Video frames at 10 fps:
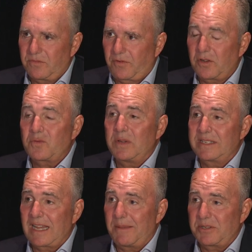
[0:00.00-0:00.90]
First, we
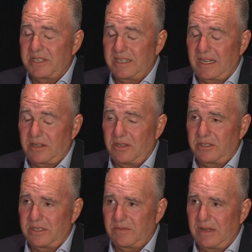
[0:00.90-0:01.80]
establish the
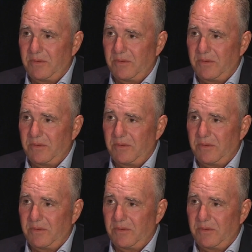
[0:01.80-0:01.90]
technology, right?